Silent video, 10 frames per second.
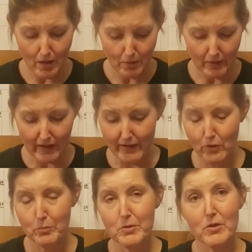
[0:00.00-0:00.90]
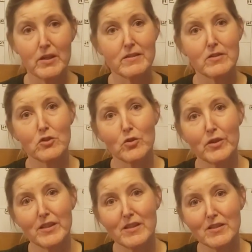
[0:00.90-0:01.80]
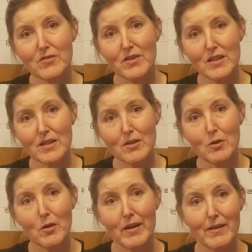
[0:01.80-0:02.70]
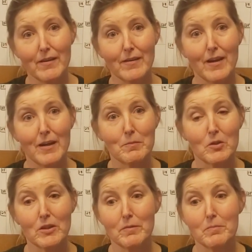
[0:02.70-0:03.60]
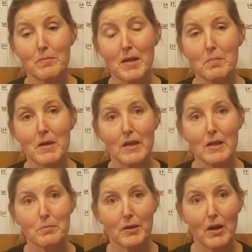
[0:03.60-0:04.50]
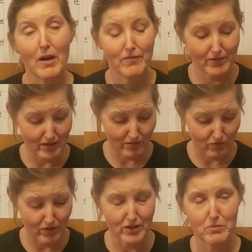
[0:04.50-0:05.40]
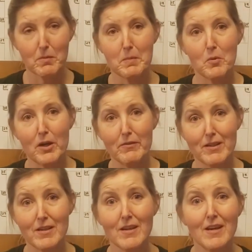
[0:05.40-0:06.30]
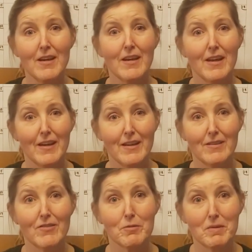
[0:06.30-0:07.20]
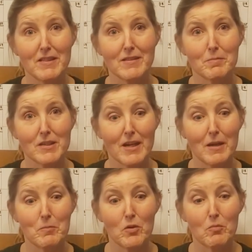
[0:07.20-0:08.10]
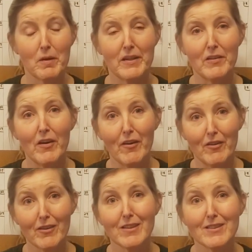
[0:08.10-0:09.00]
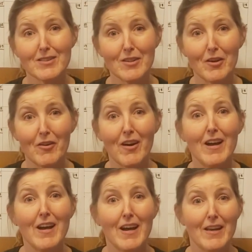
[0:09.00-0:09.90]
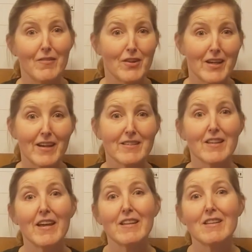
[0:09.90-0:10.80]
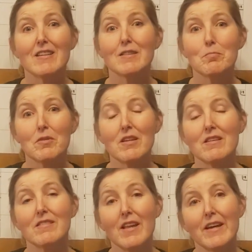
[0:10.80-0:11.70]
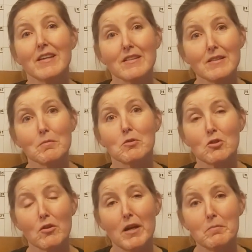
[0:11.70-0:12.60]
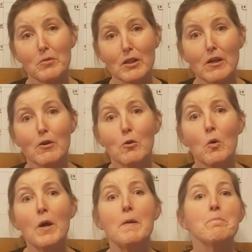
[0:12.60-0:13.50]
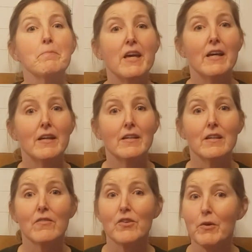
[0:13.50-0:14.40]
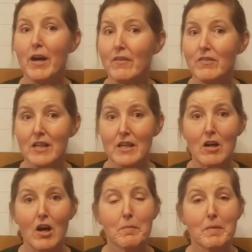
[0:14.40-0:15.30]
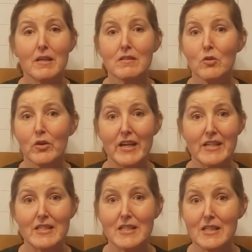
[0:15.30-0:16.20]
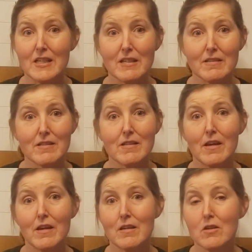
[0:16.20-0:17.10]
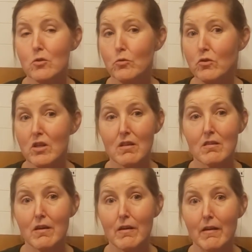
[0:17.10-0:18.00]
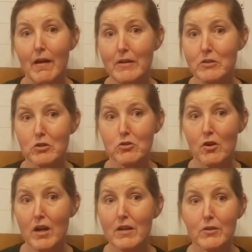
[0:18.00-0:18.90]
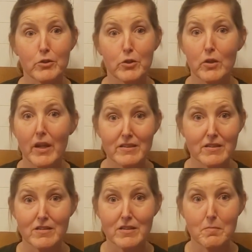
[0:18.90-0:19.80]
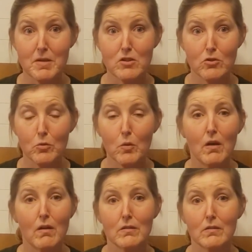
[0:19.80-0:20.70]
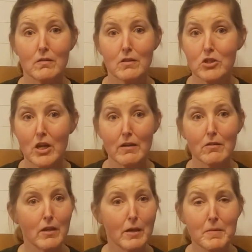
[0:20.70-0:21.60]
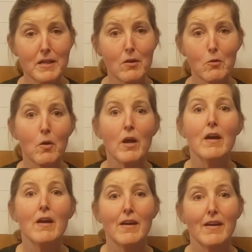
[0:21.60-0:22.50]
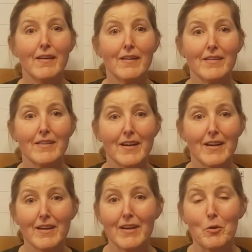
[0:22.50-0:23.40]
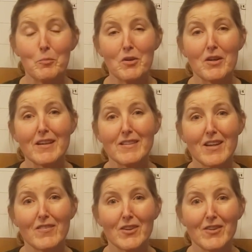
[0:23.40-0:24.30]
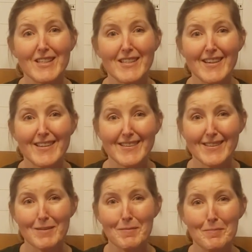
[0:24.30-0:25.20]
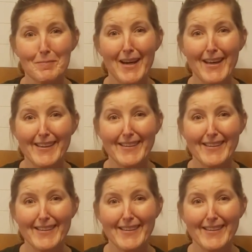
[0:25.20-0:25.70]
I hope you guys enjoyed this video, and I'm gonna make me a cup of coffee and finish my brownie and spend some time with my dog. So if you guys like this, please like and subscribe below. And if you have any comments or ideas that you think that I should try or you'd like to see me do on the channel, let me know. And I hope you guys have a great day. Bye.